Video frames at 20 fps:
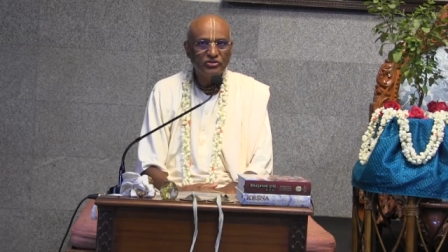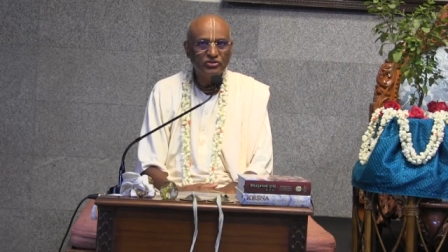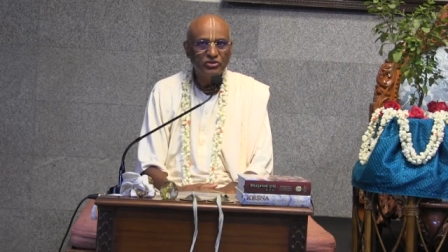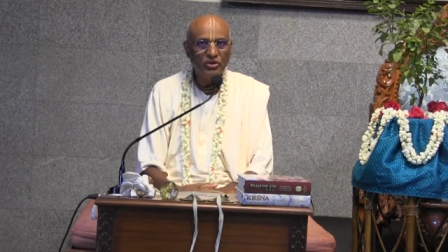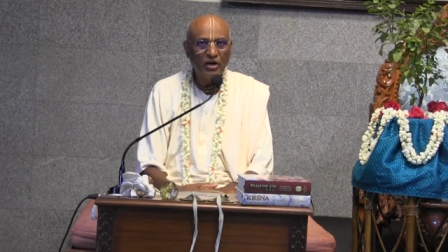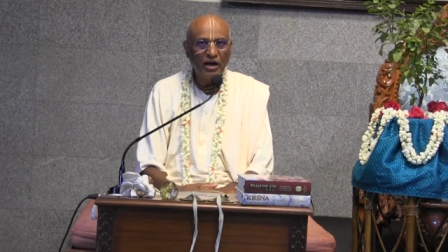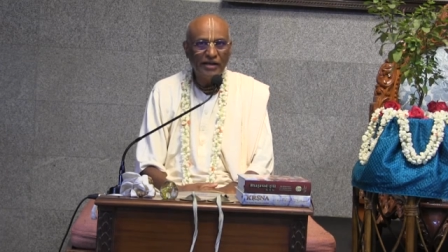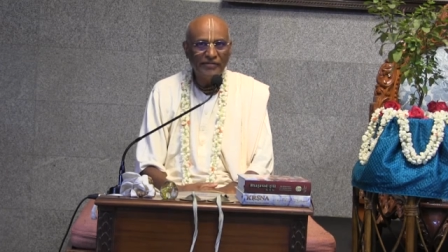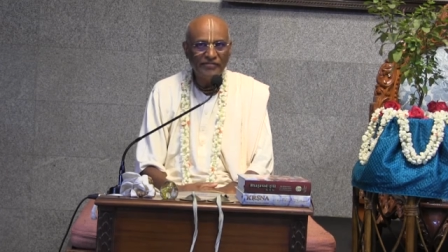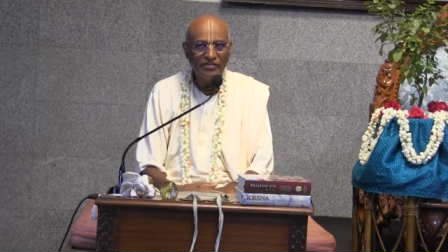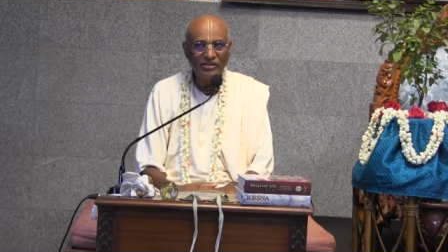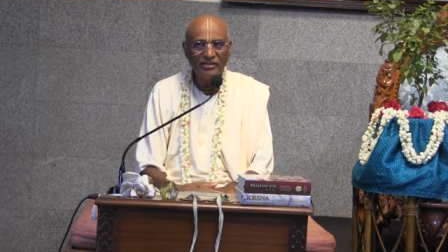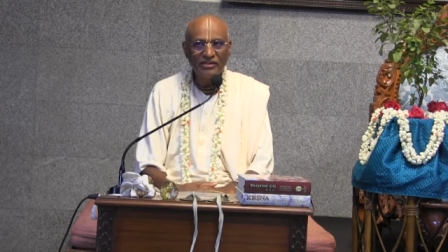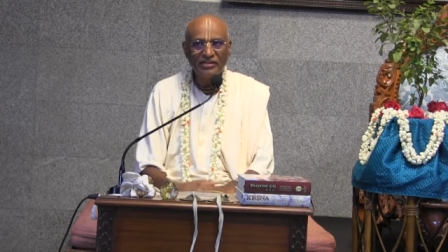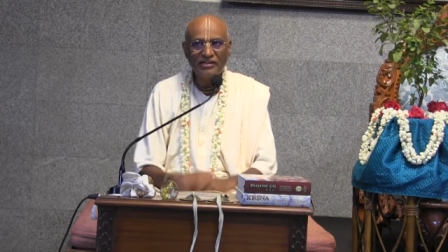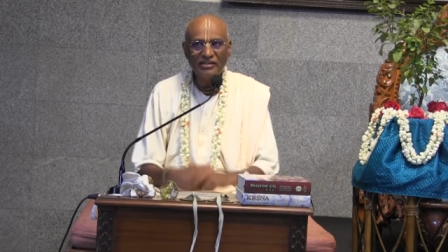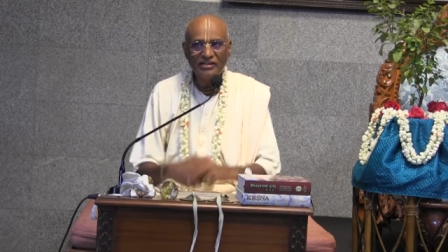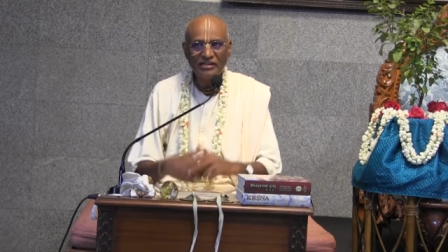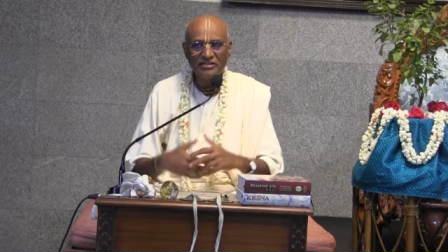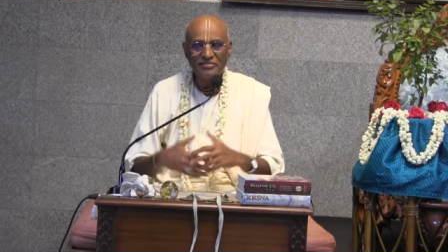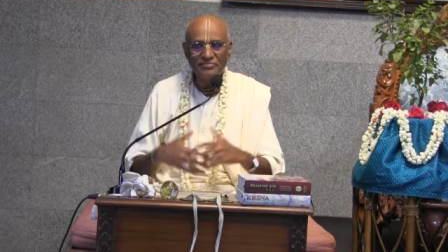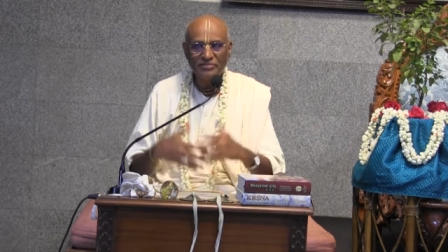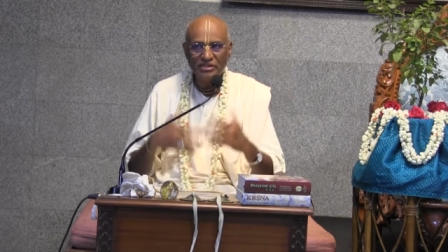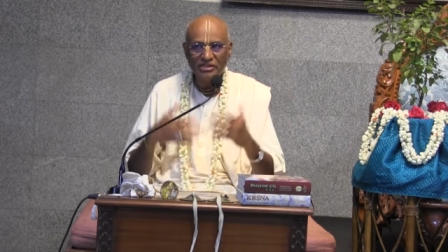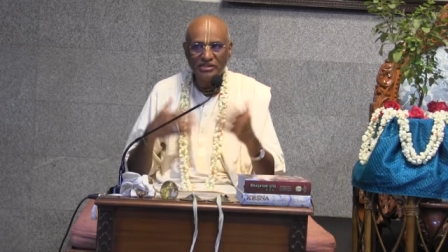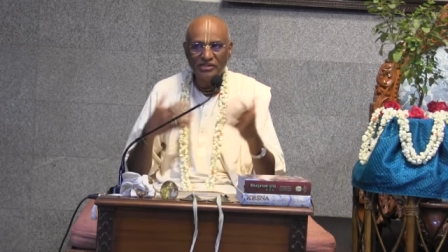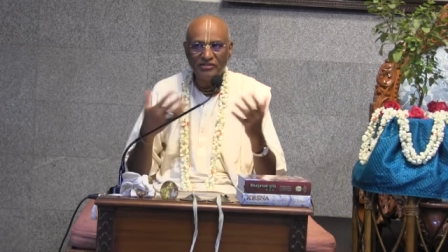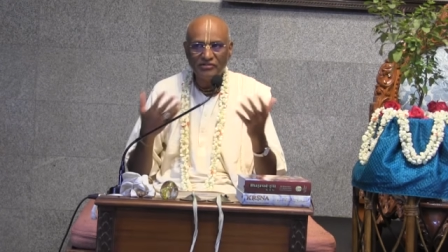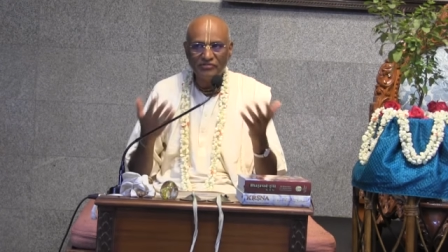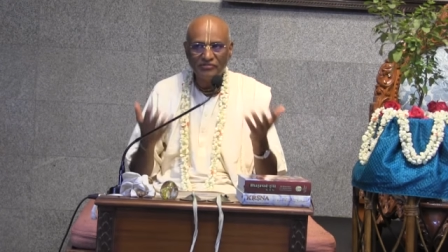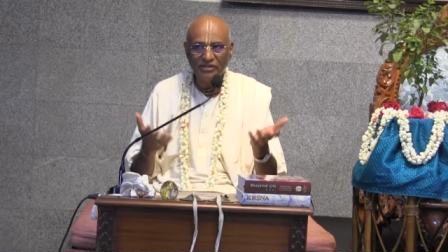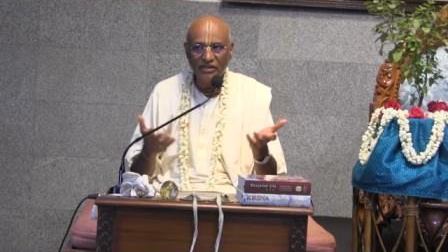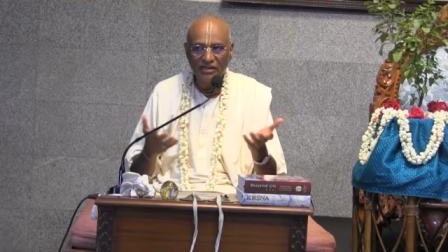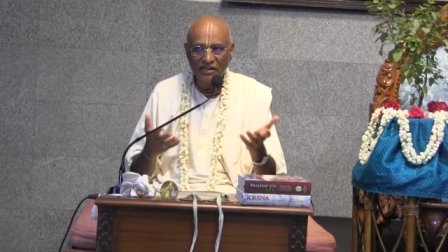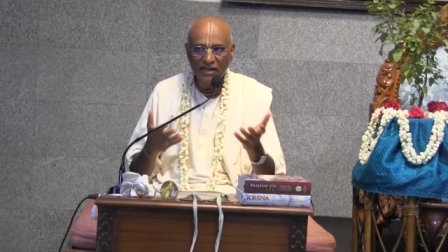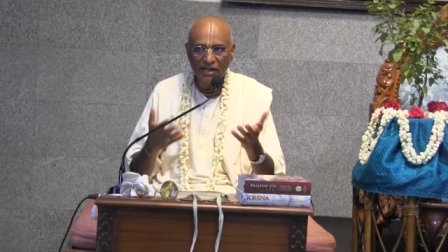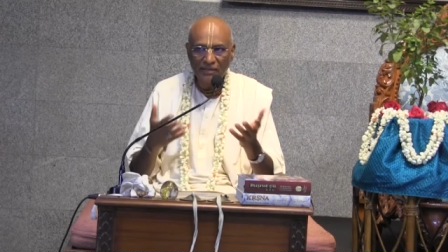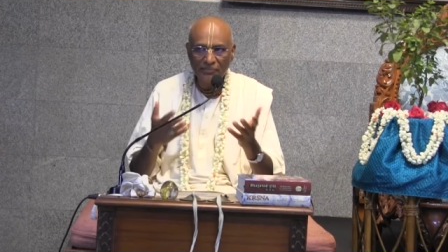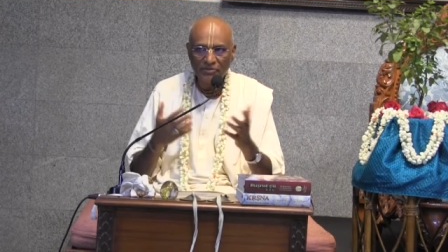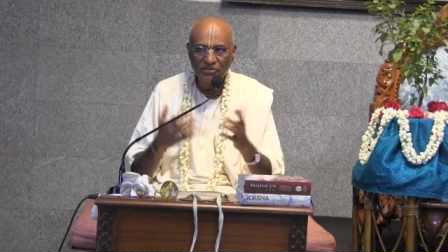So everything in this material
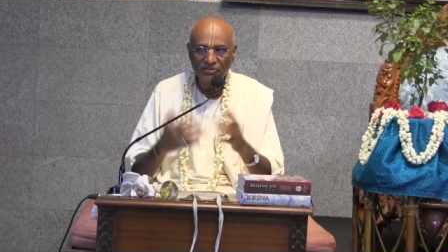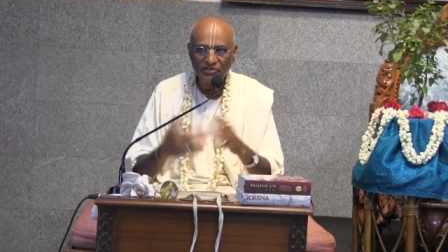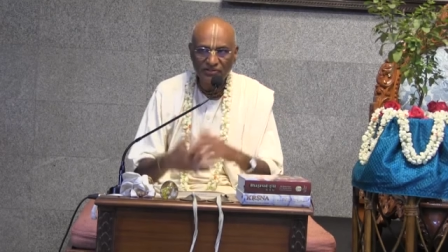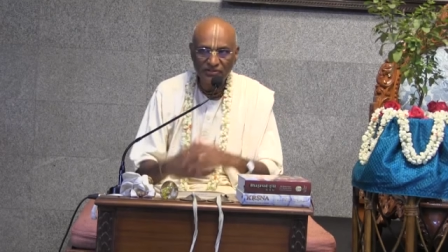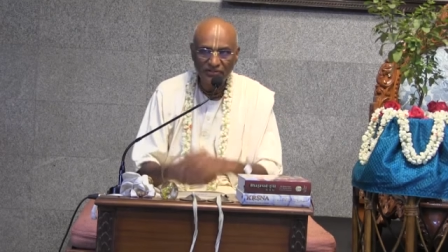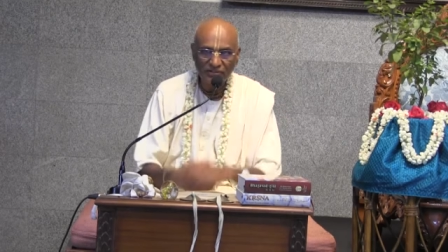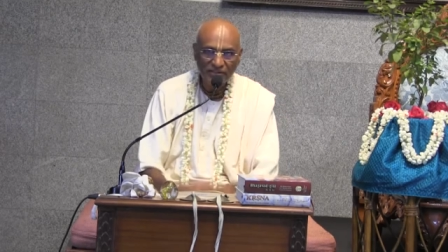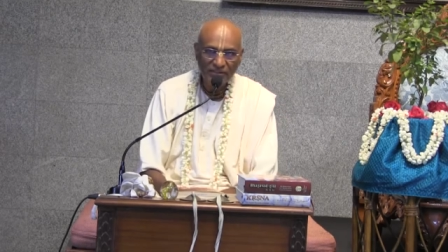world happens.